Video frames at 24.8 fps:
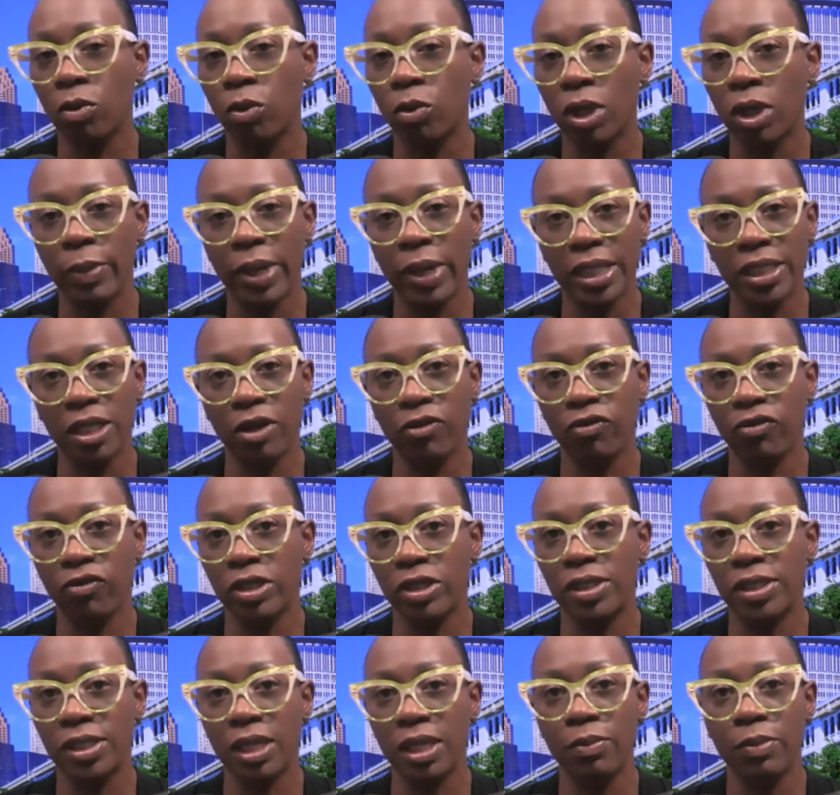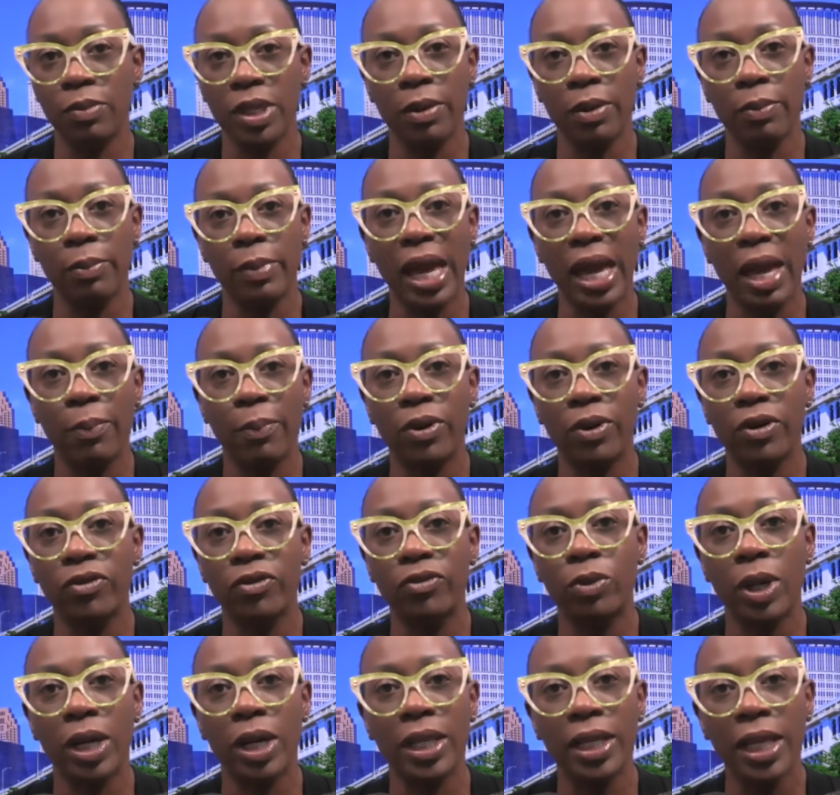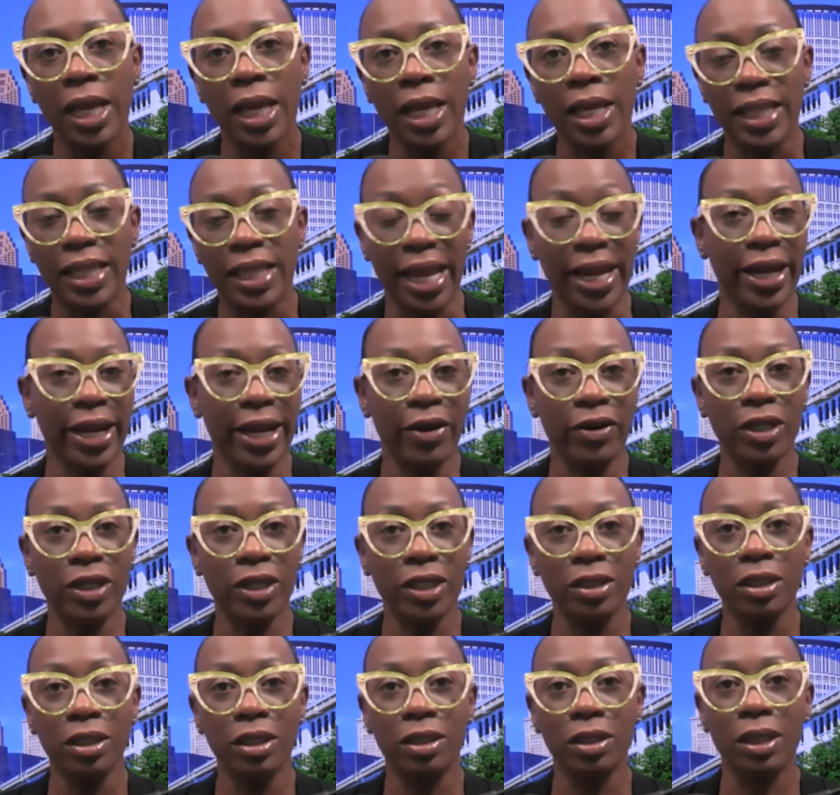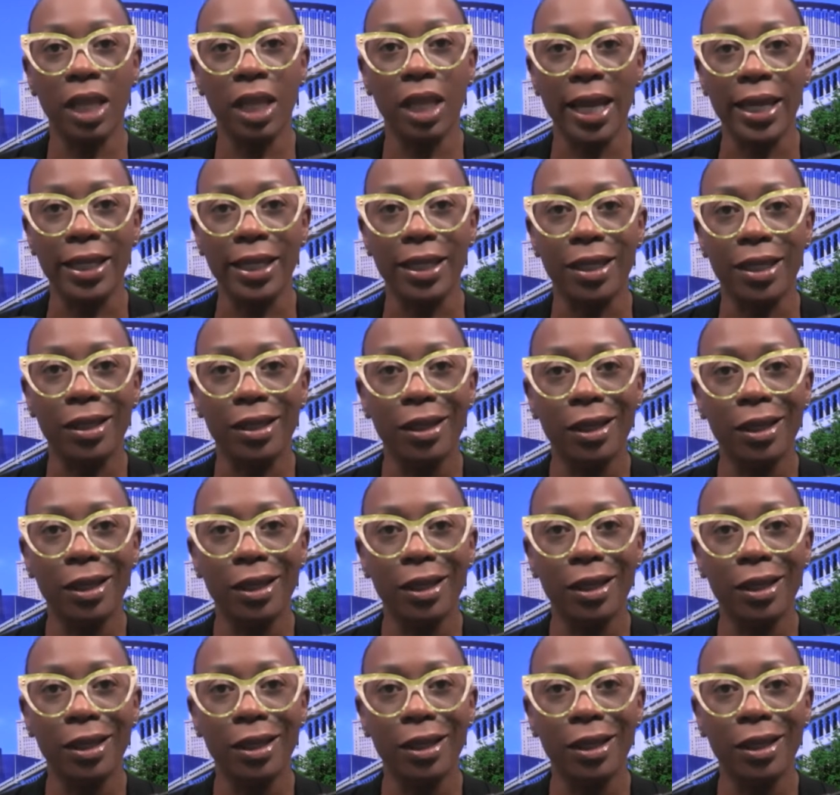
One of my dear friends sent me a map of what that area looked like,